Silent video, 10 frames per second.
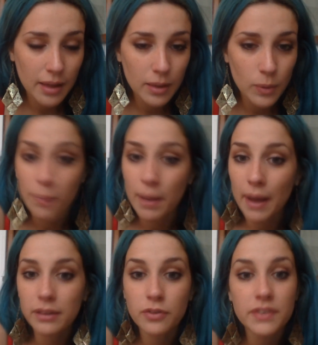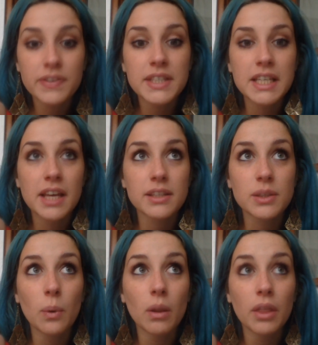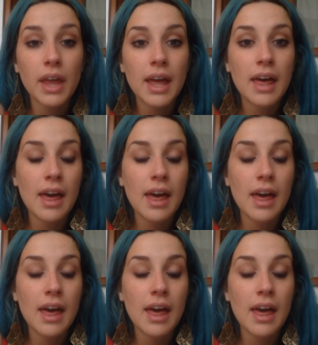They were about 50 years old,